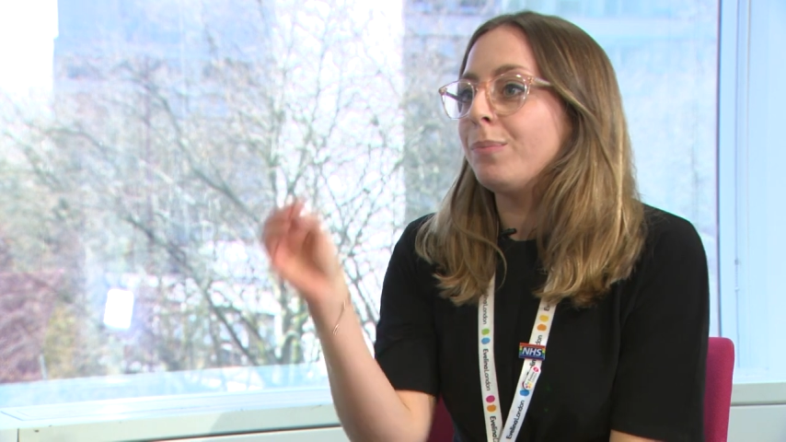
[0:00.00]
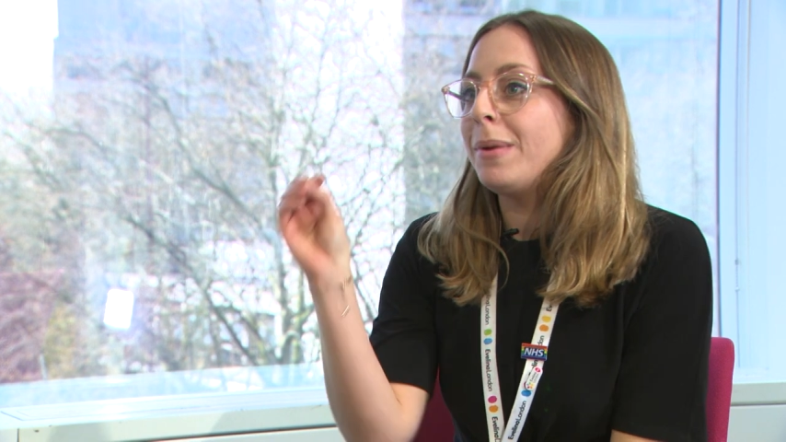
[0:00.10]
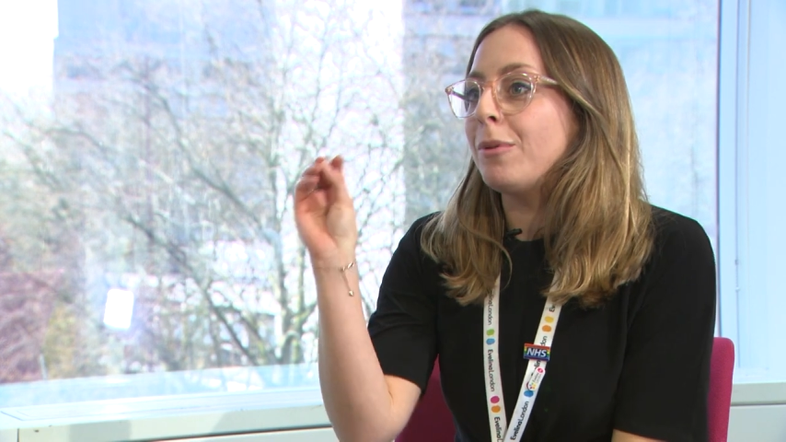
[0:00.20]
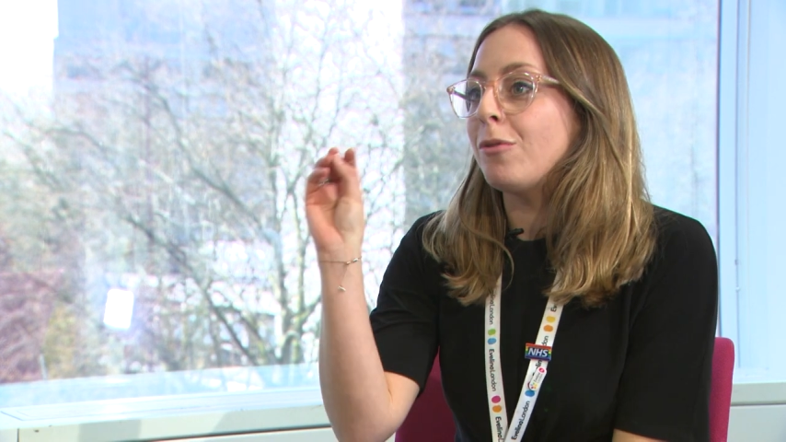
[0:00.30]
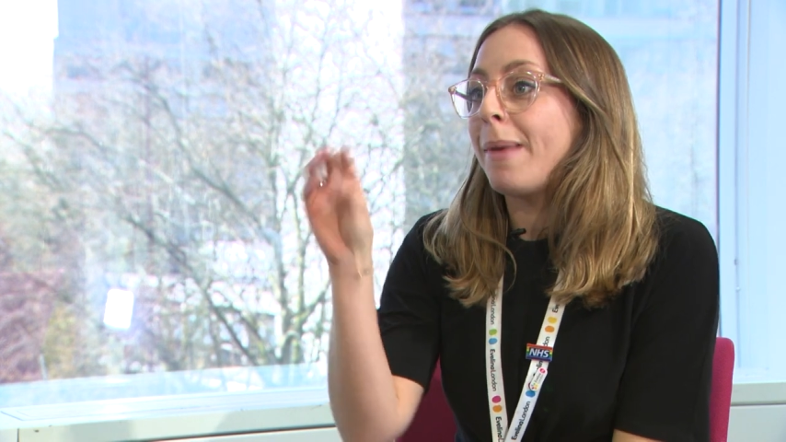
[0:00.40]

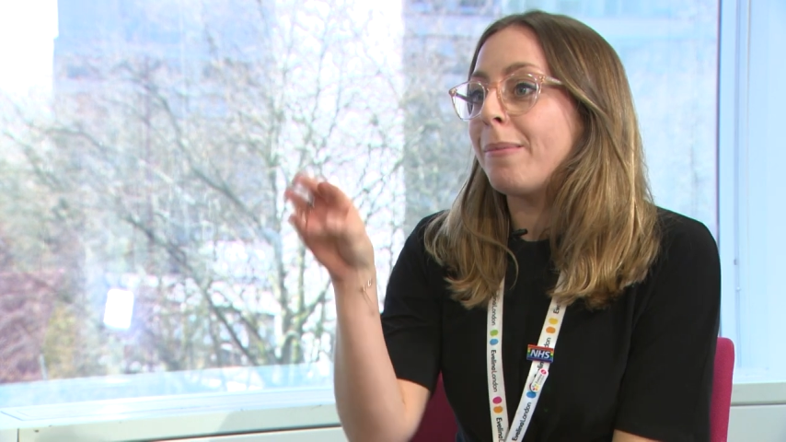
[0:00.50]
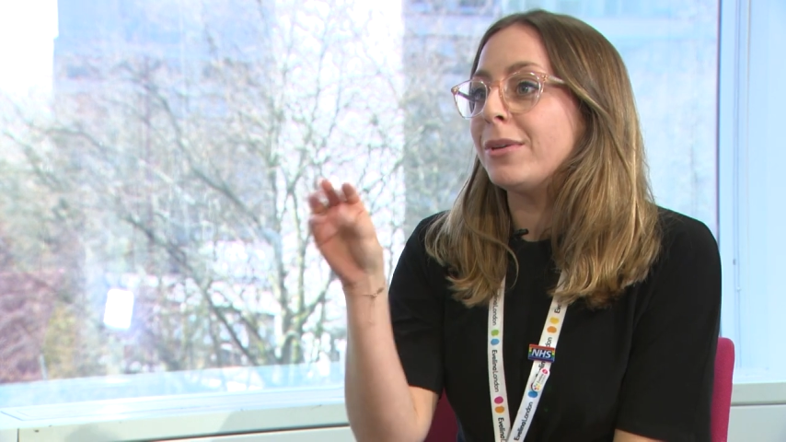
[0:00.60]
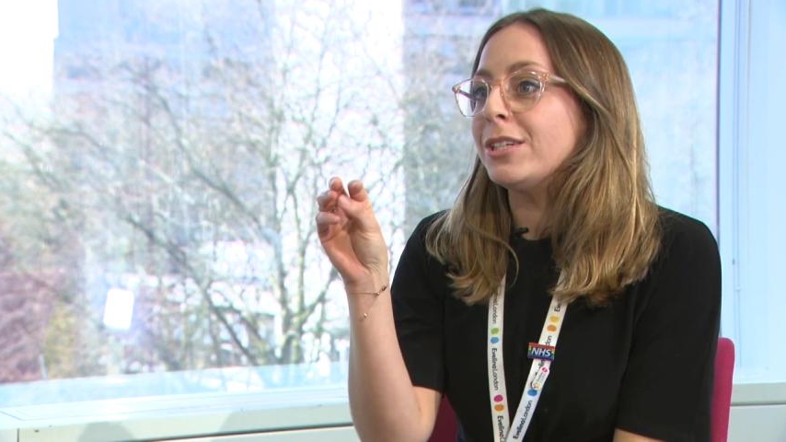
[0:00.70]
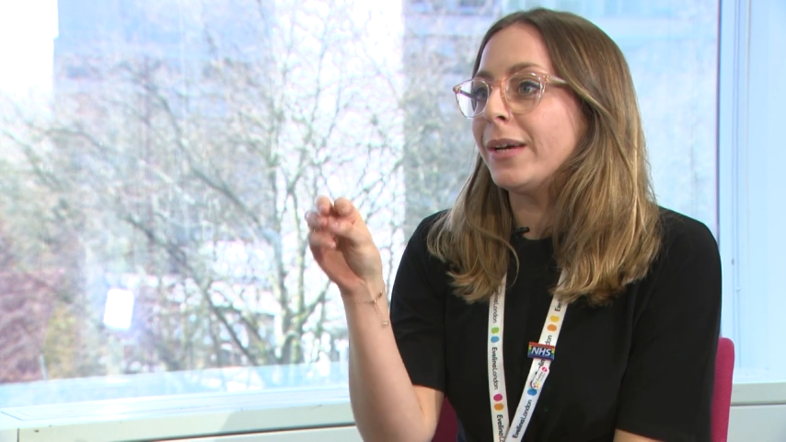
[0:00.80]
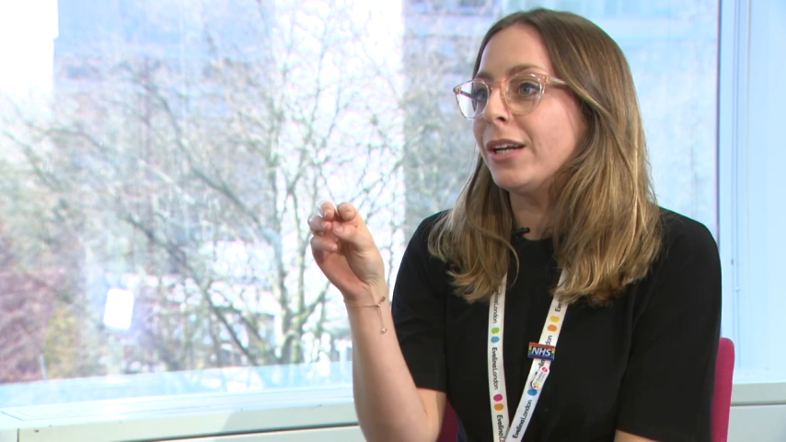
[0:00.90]
people
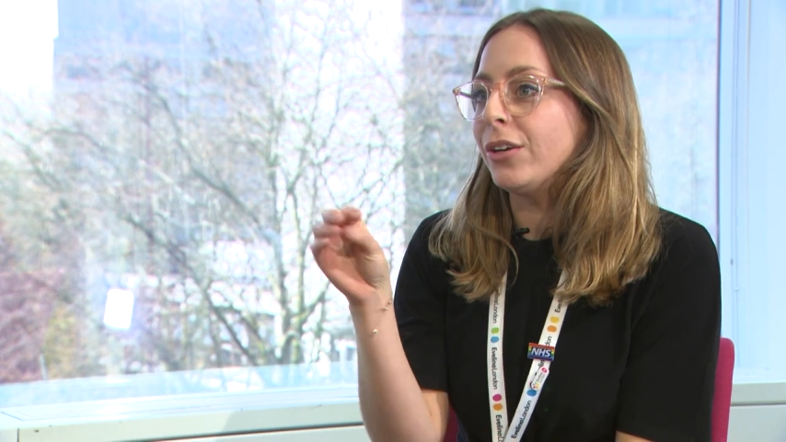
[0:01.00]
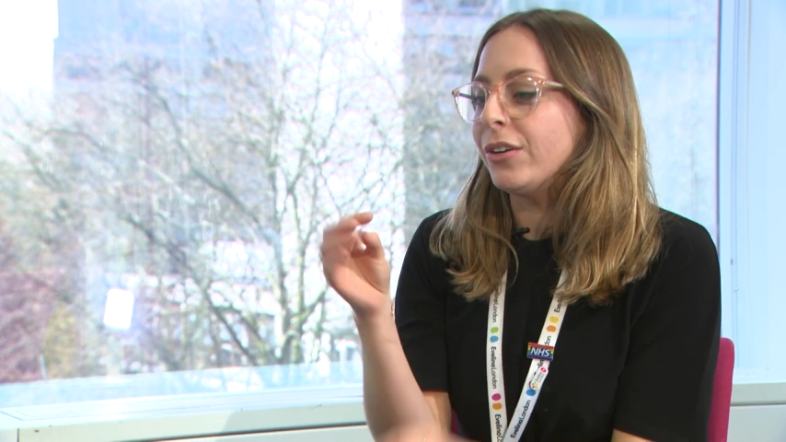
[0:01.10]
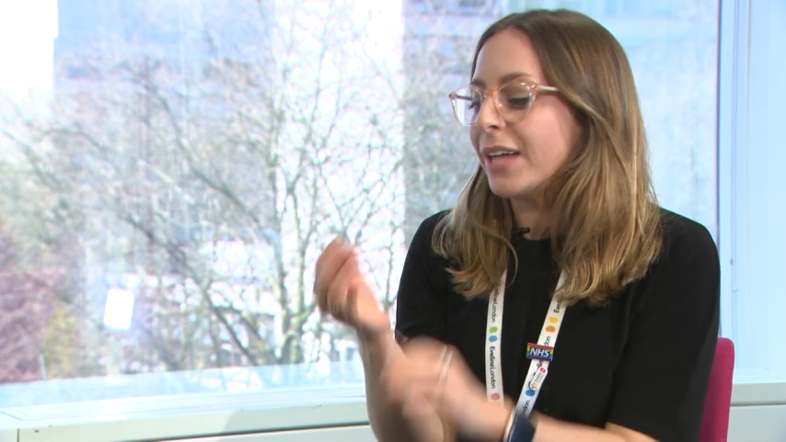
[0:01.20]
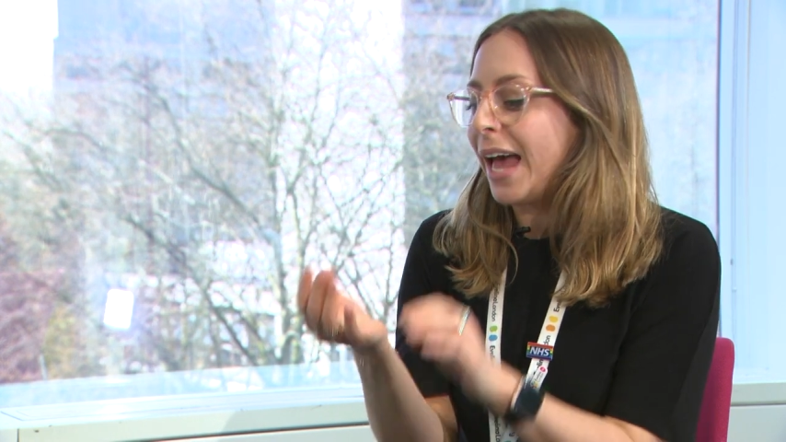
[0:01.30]
remember to include